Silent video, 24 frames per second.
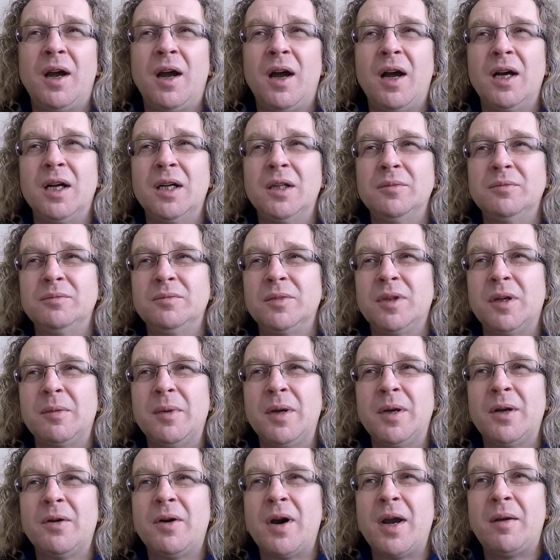I
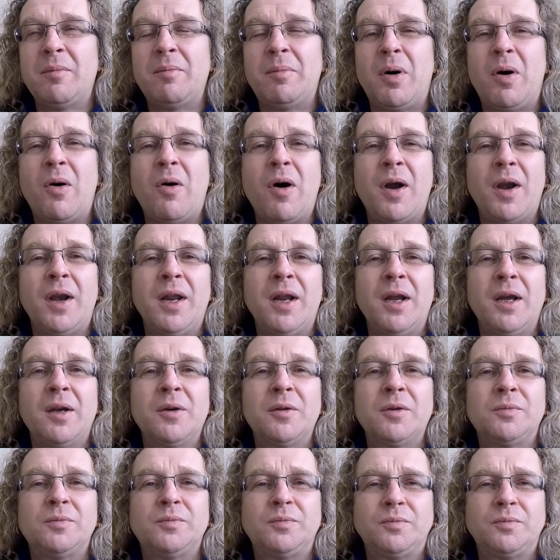mean, I had Pioneer,